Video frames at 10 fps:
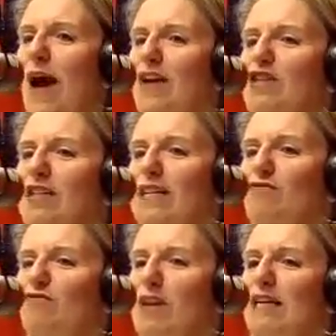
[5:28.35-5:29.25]
Actually,
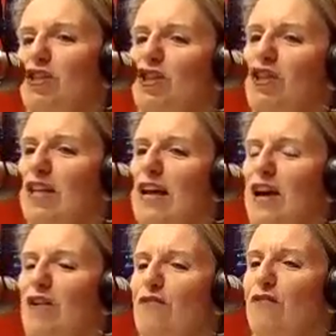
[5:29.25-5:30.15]
Rich
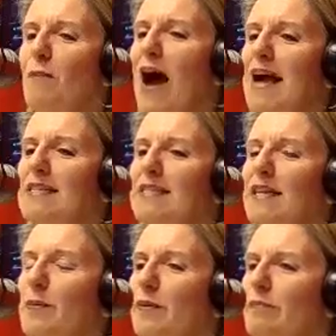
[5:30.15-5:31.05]
from
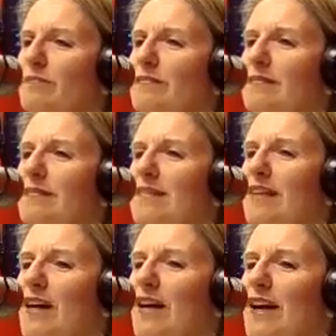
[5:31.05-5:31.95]
Islip.
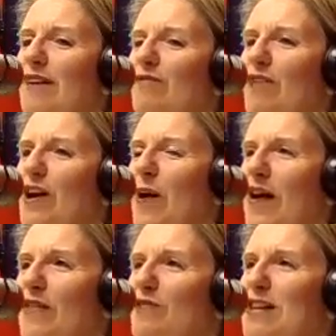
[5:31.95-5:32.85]
Are you
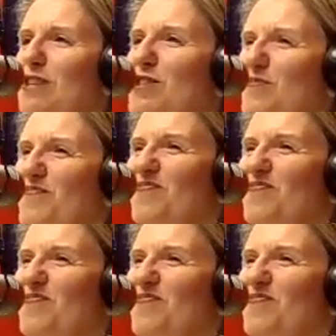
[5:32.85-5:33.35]
out there, Rich?